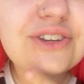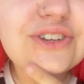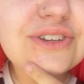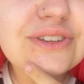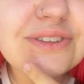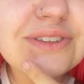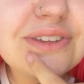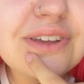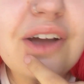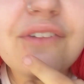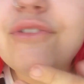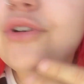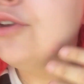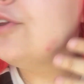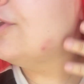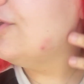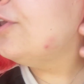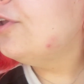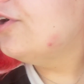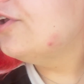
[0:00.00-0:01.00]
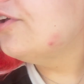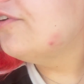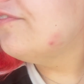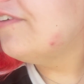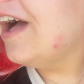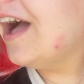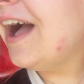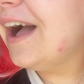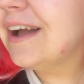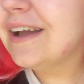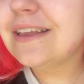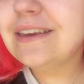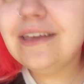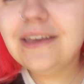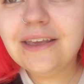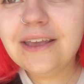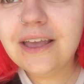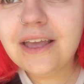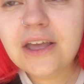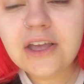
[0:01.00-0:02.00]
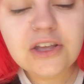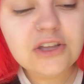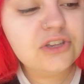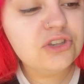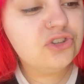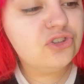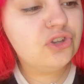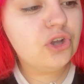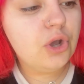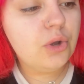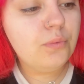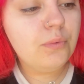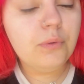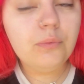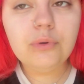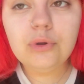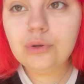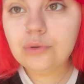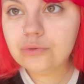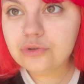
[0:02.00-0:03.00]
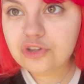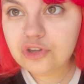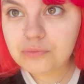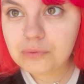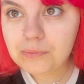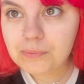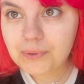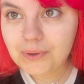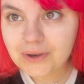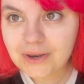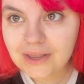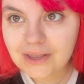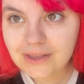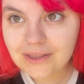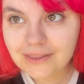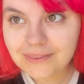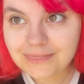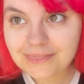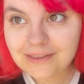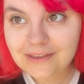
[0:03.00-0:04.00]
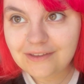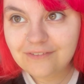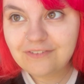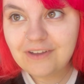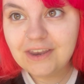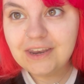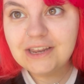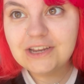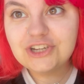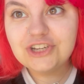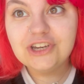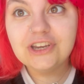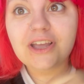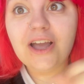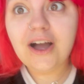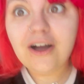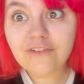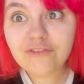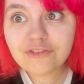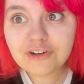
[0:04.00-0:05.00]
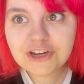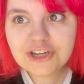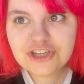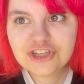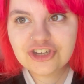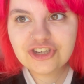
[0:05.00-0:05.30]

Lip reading: you can see, I've got a lot of acne, so we will also be putting the foundation coverage